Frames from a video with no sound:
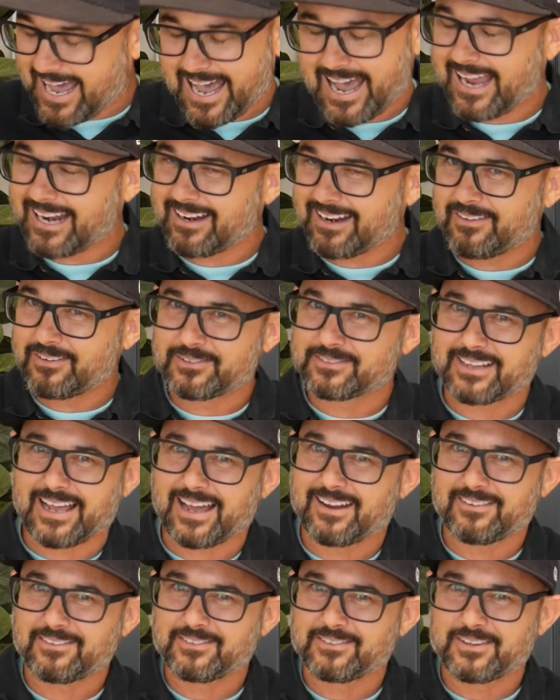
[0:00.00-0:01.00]
I
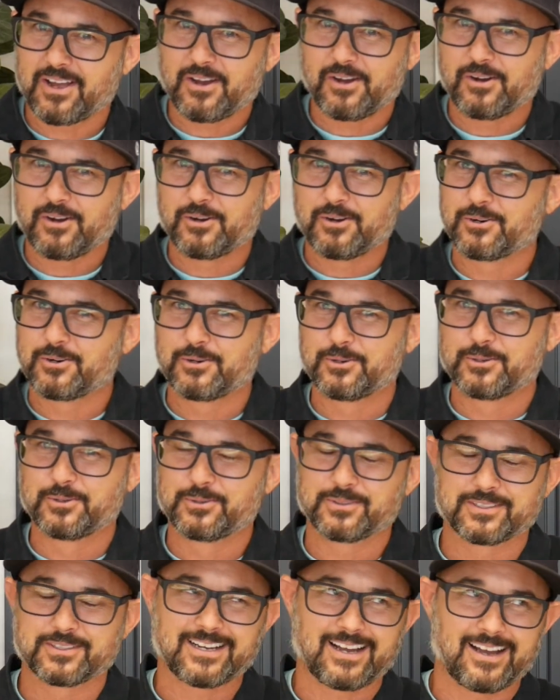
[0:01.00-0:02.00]
don't
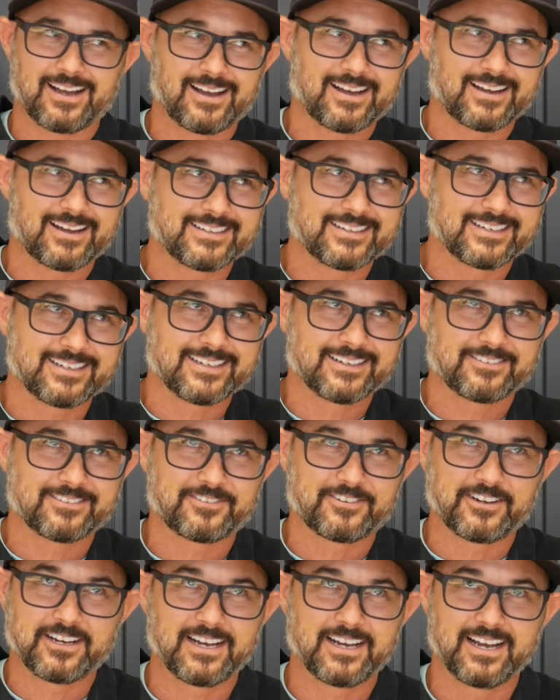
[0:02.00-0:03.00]
know, God,
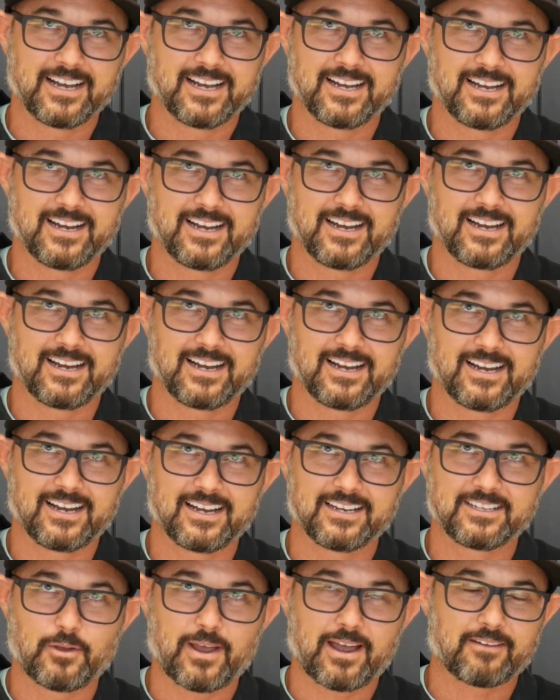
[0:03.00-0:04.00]
if
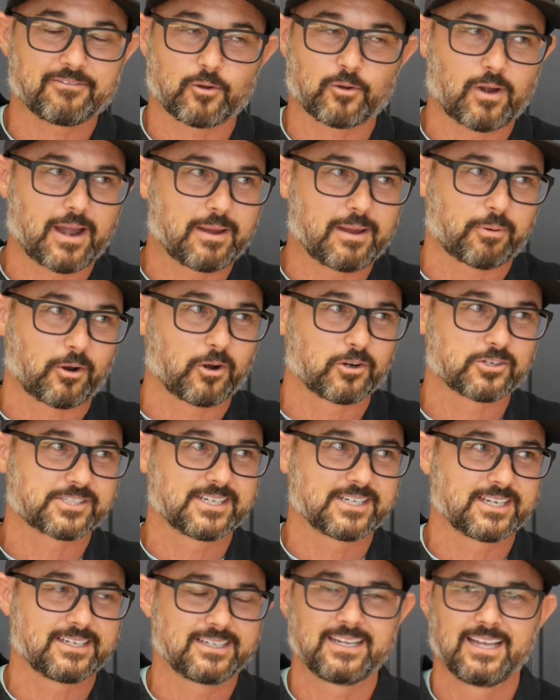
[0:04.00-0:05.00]
you have the right
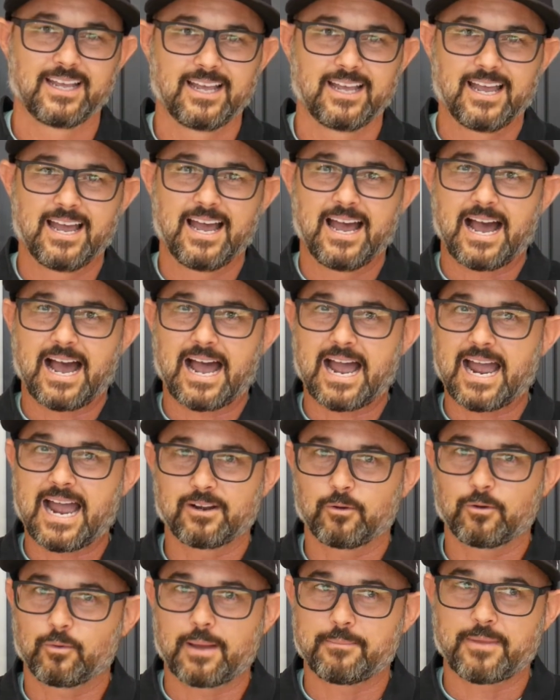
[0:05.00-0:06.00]
person.
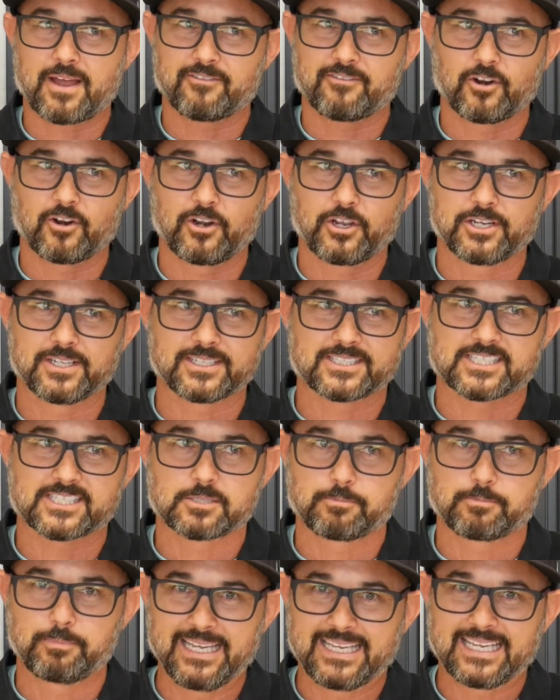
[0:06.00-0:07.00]
I'm not very good at
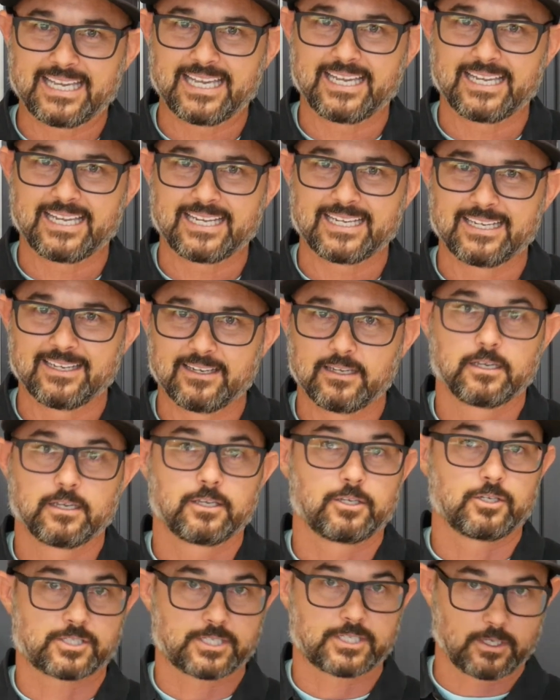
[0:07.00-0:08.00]
speaking.
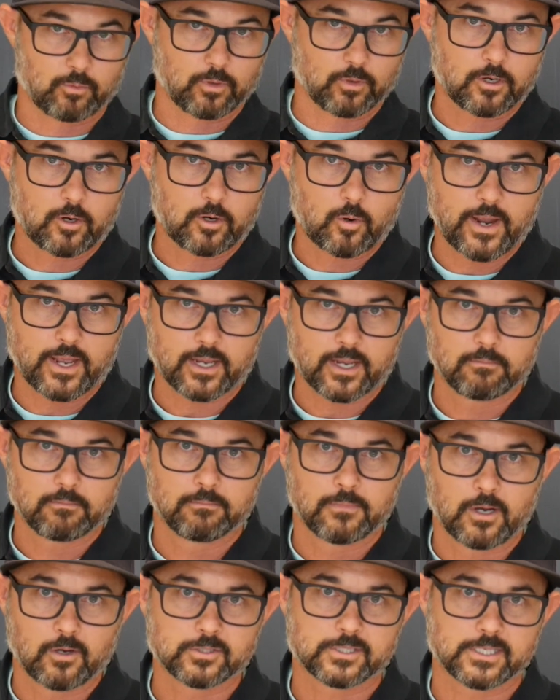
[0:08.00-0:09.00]
You see, real quick,
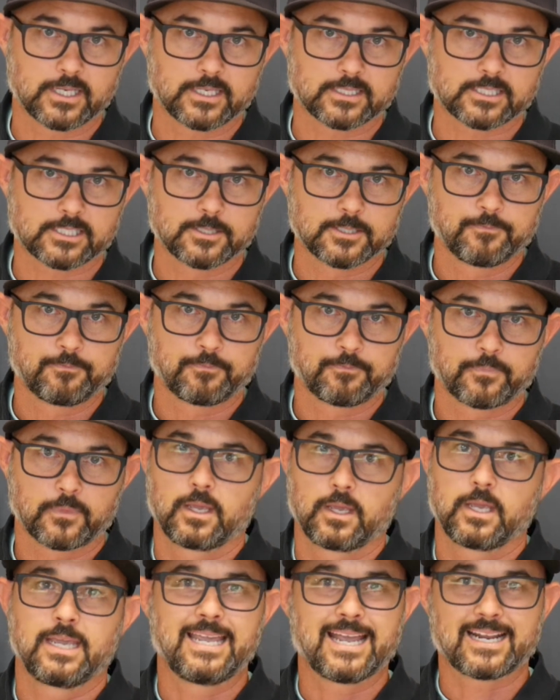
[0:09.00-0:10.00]
Moses,
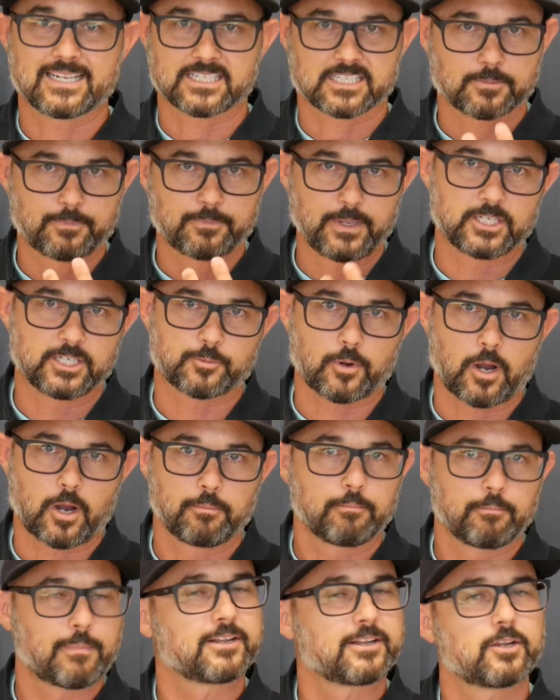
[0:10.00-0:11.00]
he had a speech
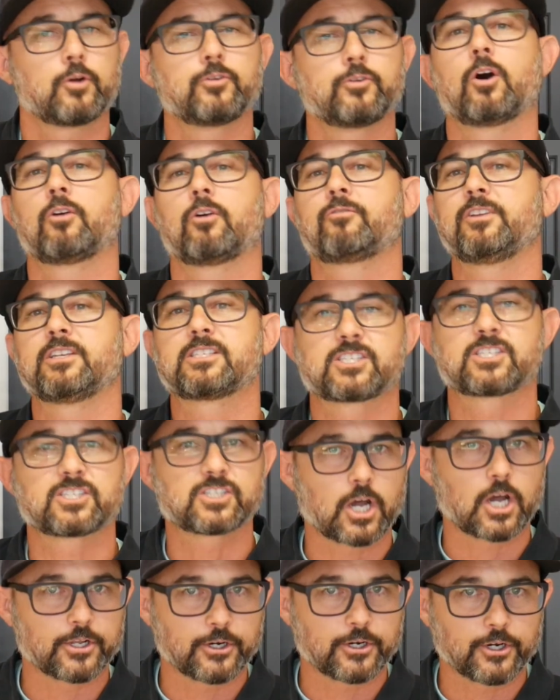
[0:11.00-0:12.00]
problem. I don't know if he
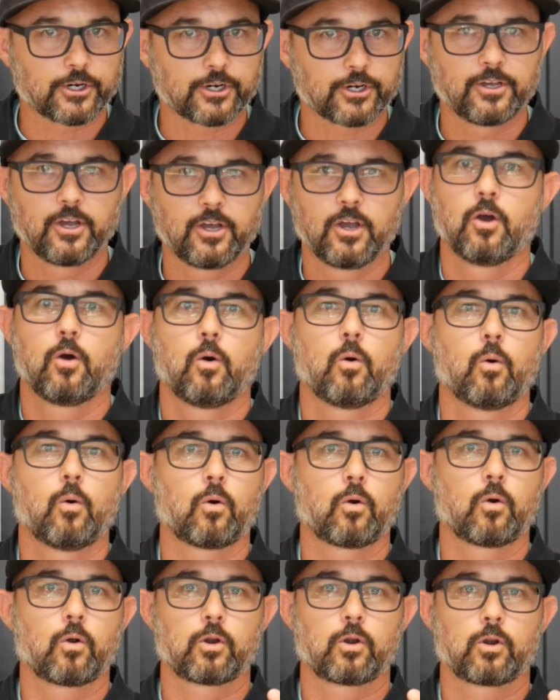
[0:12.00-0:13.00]
stuttered
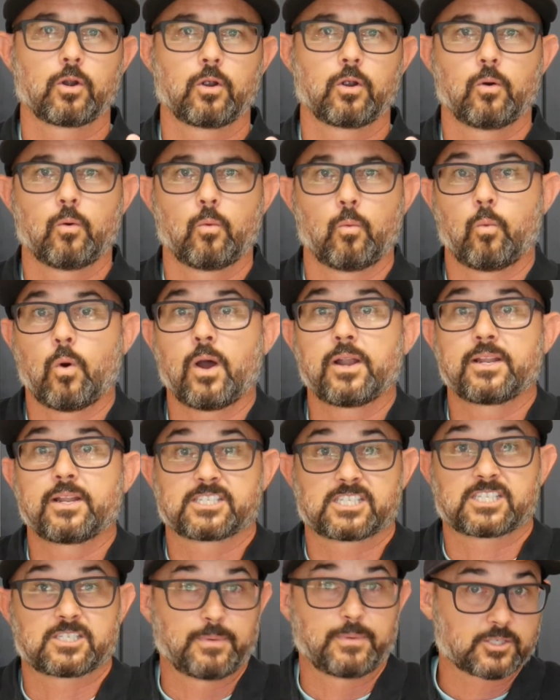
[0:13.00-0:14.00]
or what
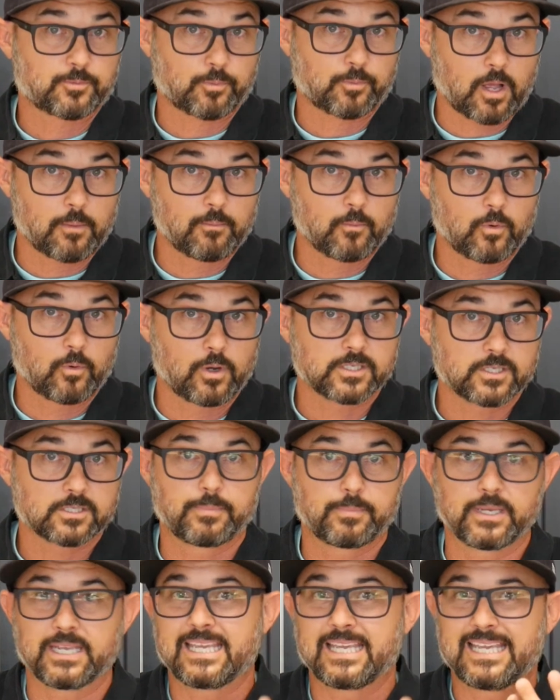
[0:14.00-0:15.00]
his speech problem was,
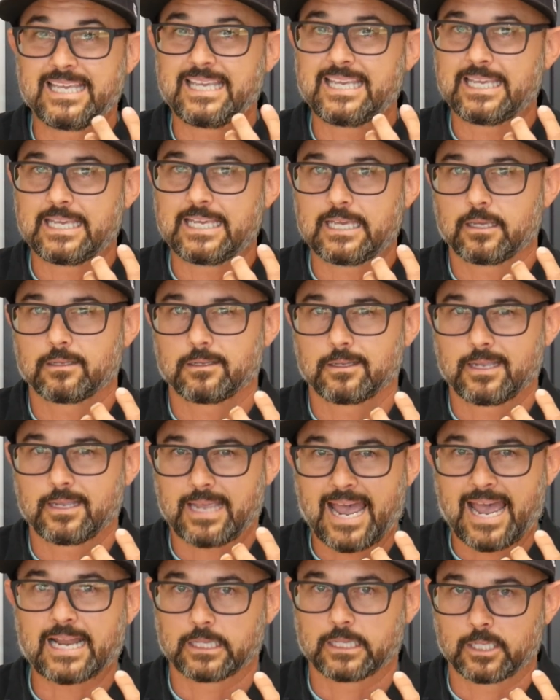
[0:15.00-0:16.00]
but he
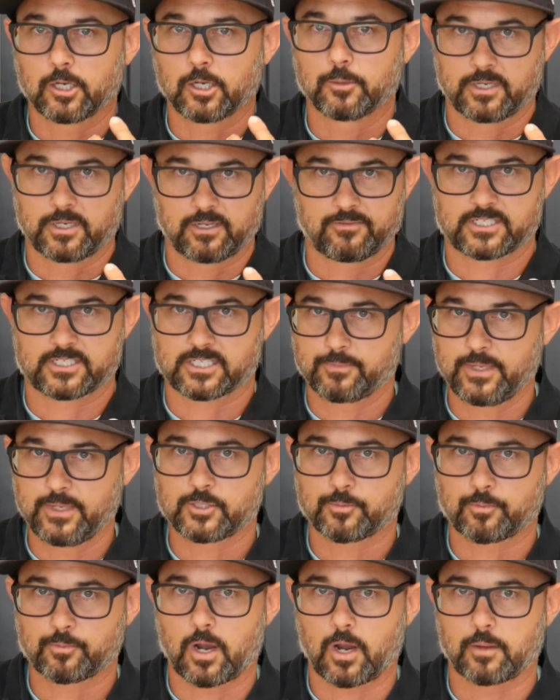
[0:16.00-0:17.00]
had a little bit of a
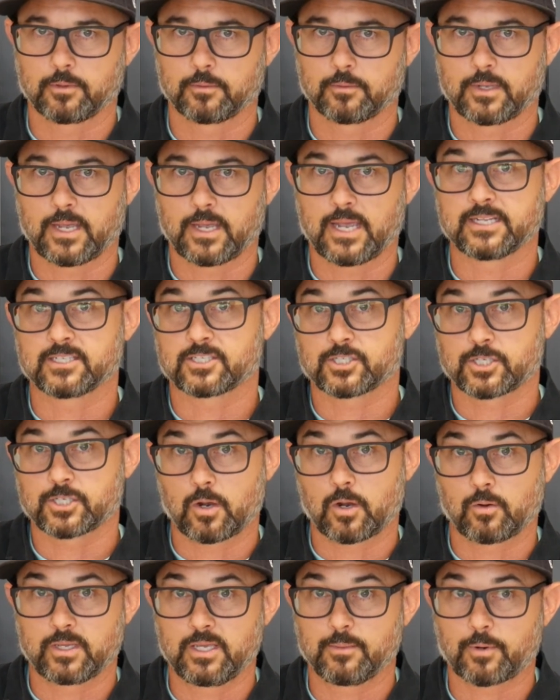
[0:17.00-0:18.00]
speech problem. And
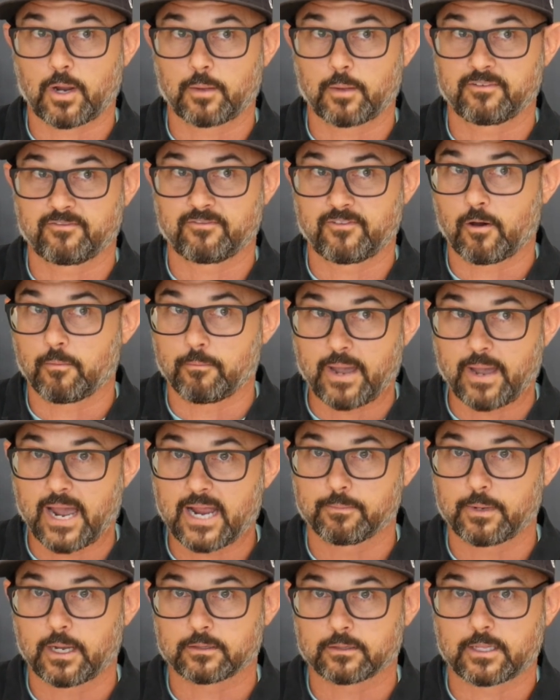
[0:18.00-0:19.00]
so he probably felt bad
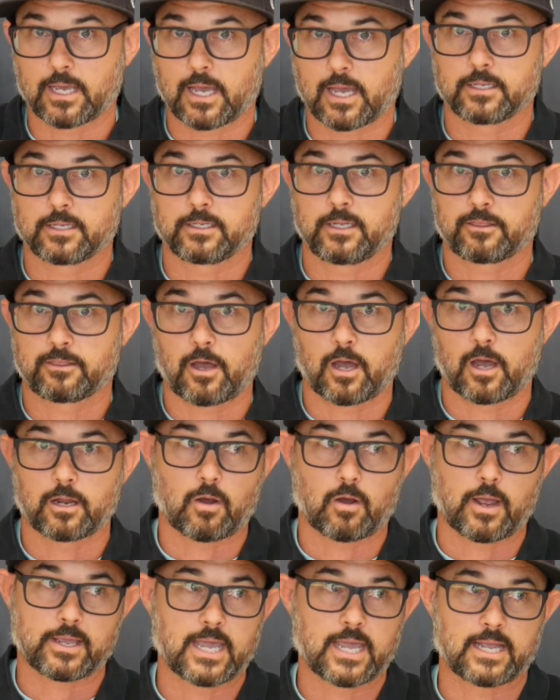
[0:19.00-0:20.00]
about that. And he thought, oh,
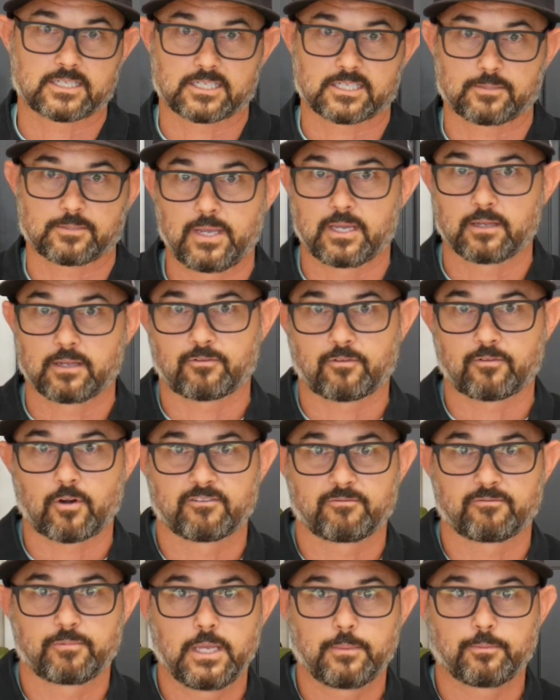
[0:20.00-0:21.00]
I can't speak in front
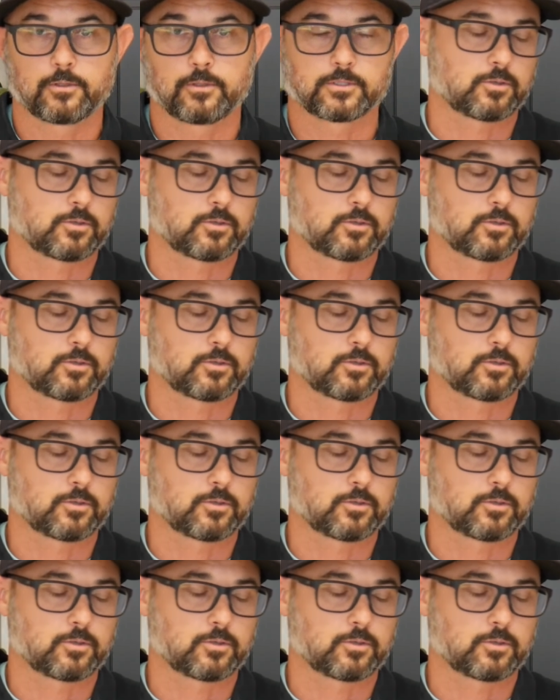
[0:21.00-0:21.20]
of people.